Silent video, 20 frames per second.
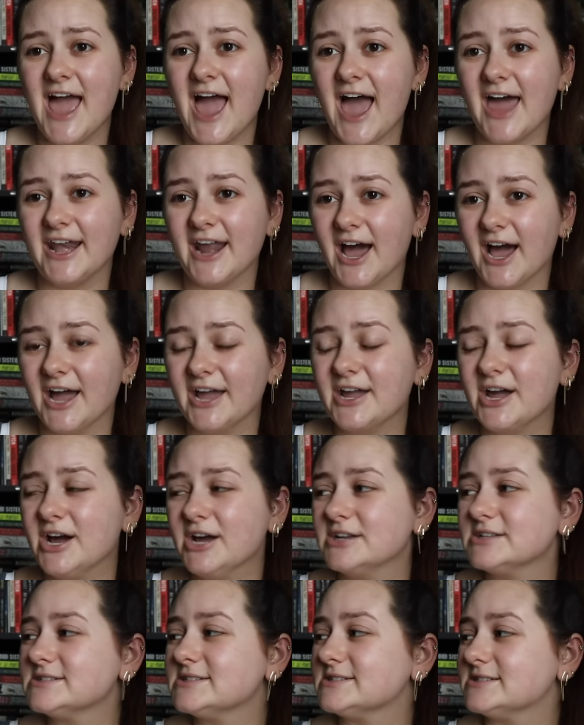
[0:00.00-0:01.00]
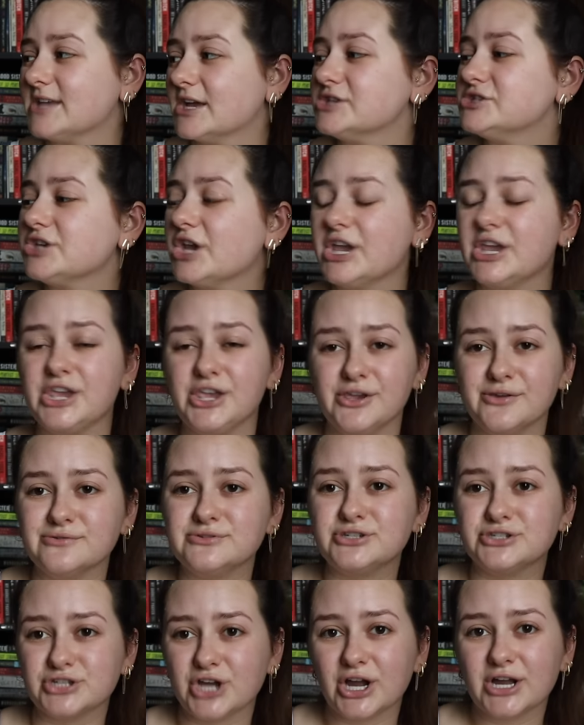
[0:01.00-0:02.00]
And I got such a
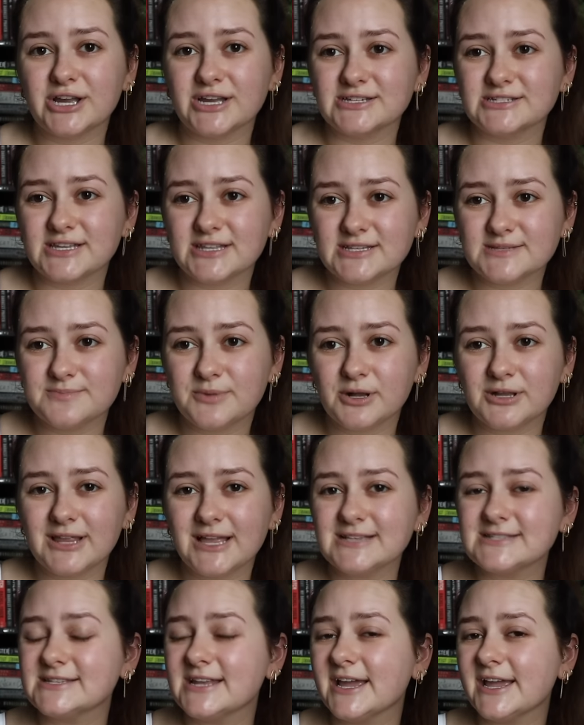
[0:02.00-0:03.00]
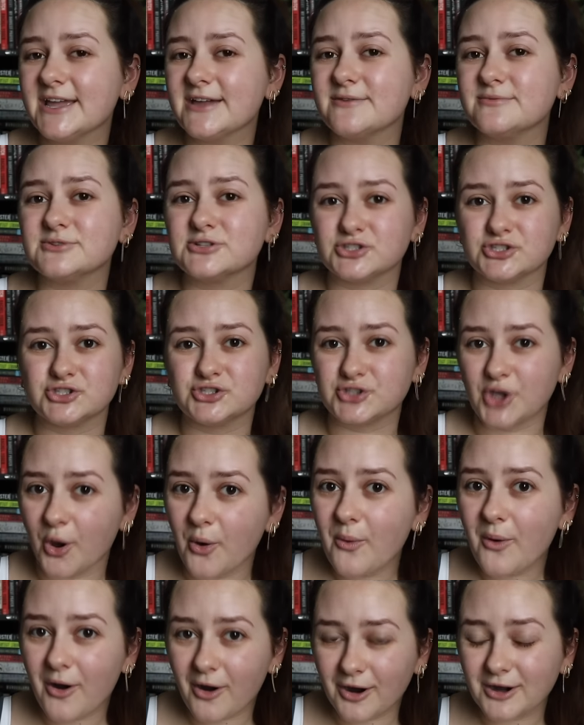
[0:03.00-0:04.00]
huge chunk into this book last night. It was
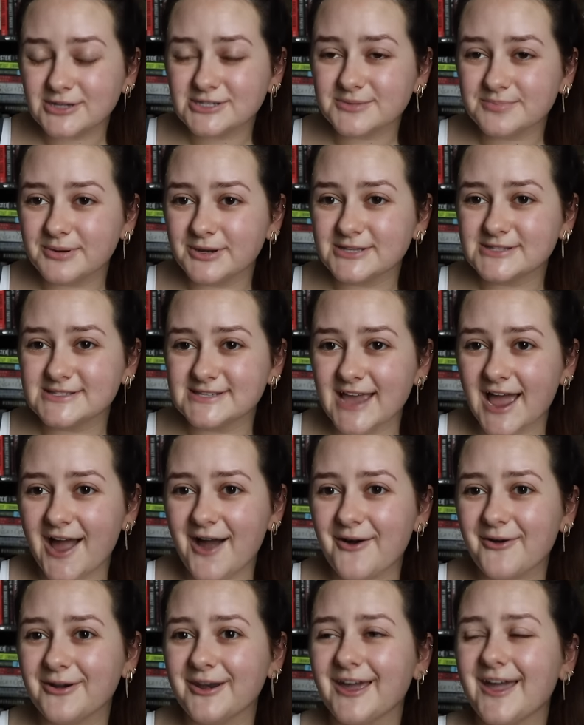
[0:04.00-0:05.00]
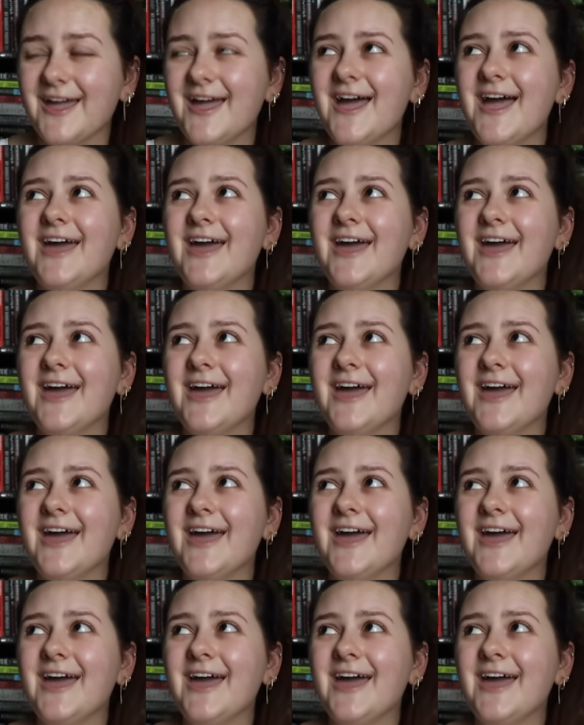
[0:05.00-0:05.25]
so hard to put down.